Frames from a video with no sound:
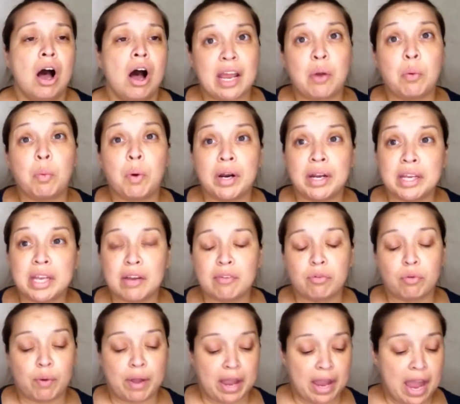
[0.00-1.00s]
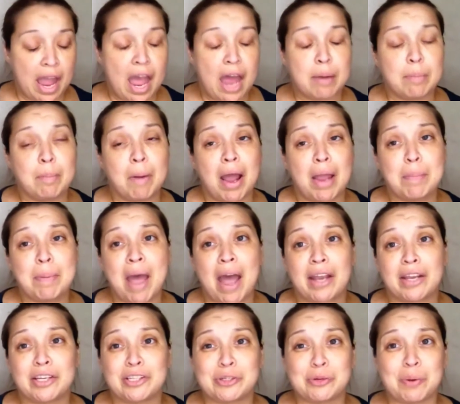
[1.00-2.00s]
I won a giveaway and my
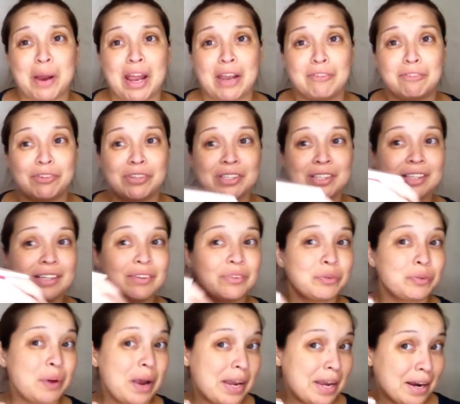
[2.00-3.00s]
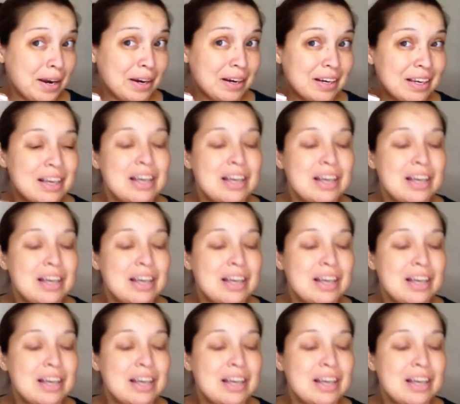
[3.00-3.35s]
package arrived right here.